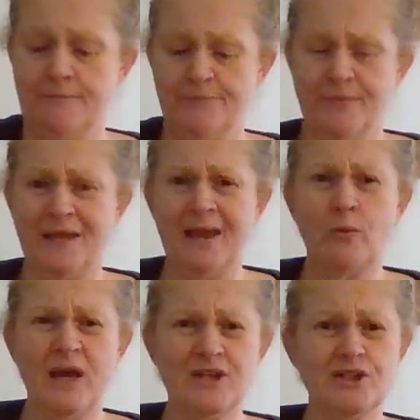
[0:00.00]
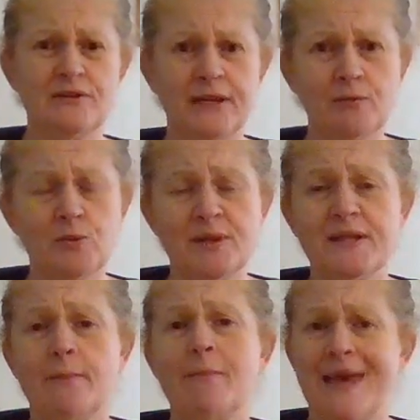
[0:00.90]
Now, where do you think would be the
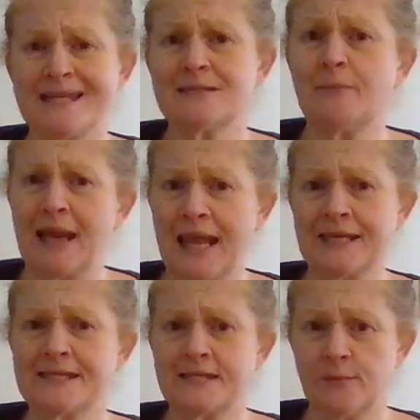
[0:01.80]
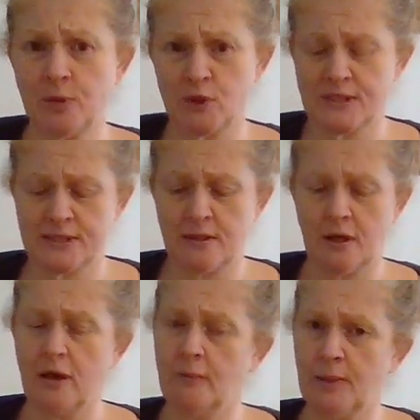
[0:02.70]
best place to put
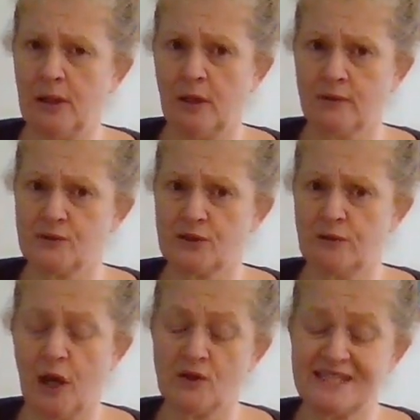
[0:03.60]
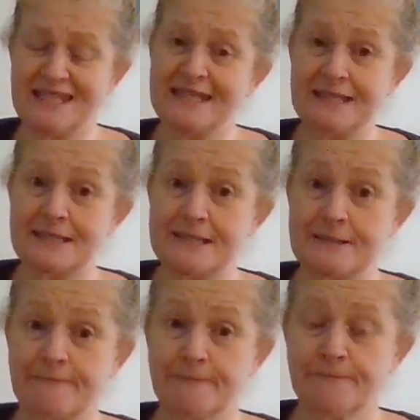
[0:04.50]
our plant, our seeds?
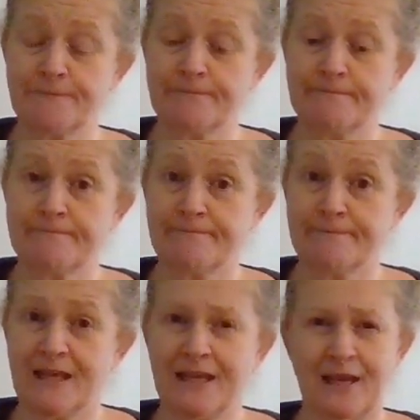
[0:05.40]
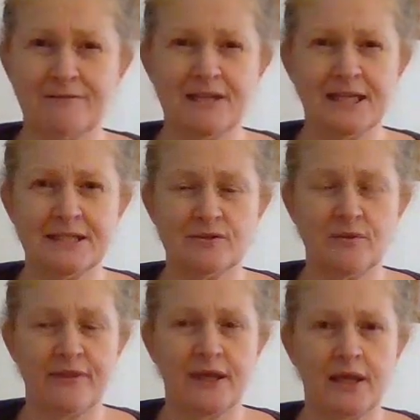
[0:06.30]
Have a little
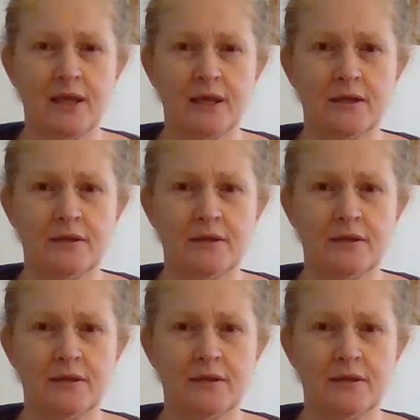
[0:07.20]
think.